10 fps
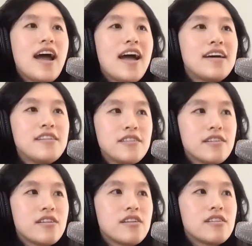
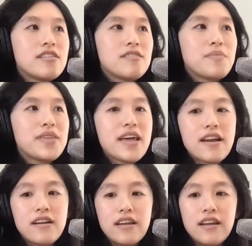But
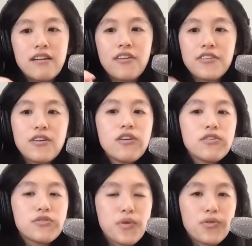then on the
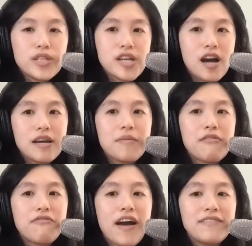earth, we're only talking
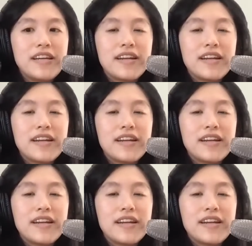about 5D.